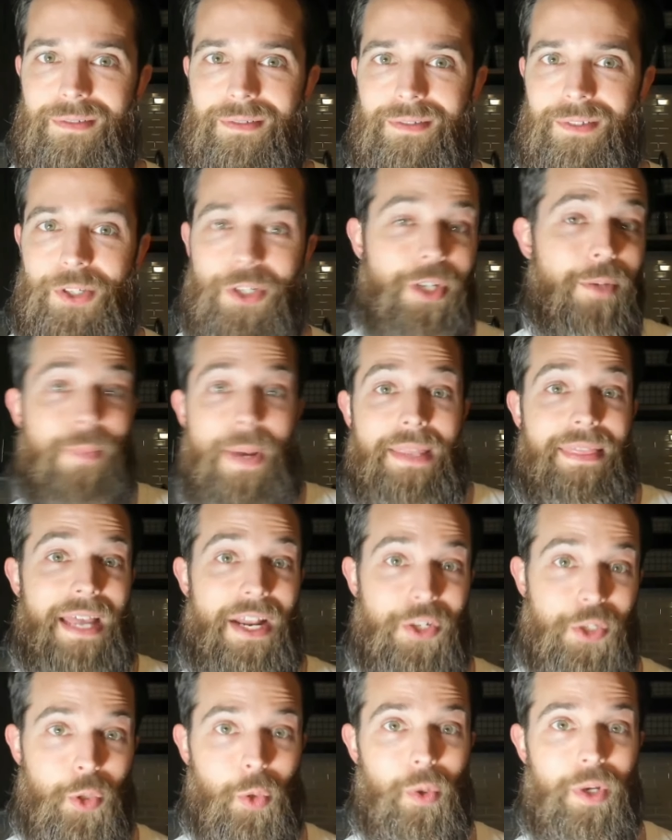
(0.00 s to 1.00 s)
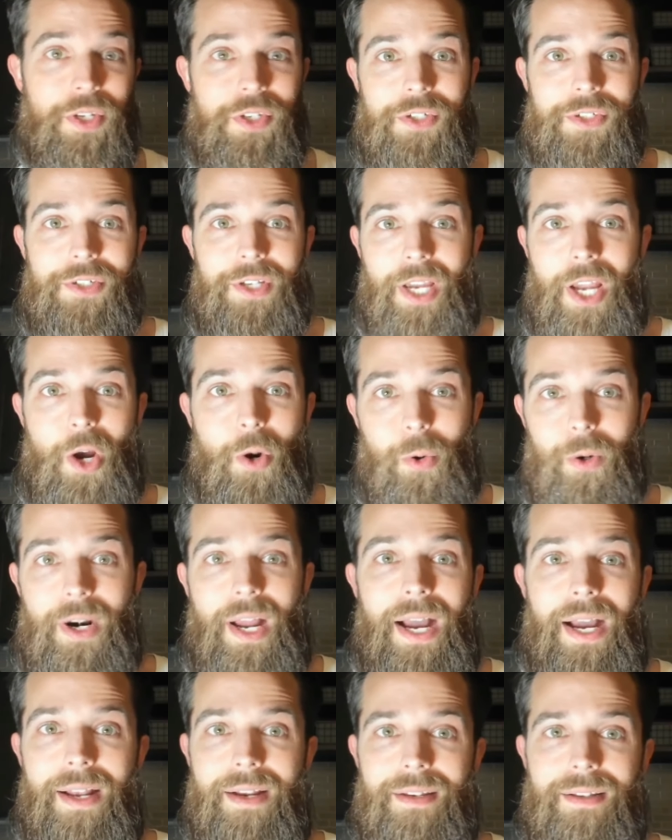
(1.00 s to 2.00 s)
You could make that choice to go or
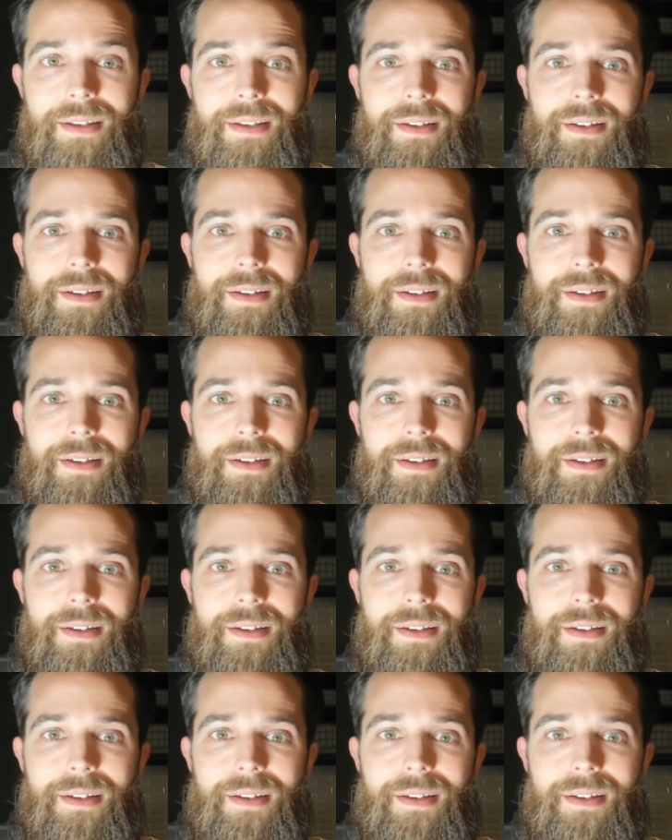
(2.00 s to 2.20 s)
not.